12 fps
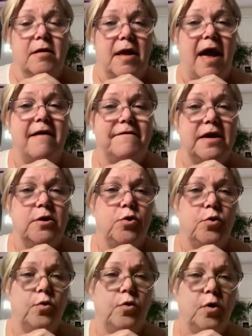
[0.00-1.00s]
having
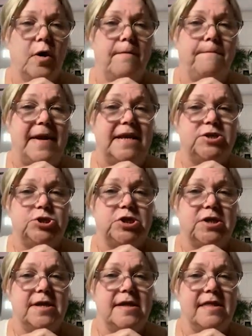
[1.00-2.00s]
your
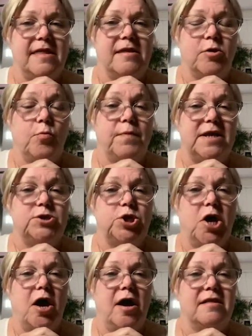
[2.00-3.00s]
benches, your bench
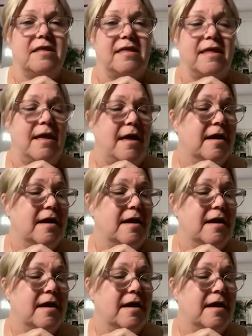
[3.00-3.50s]
heights,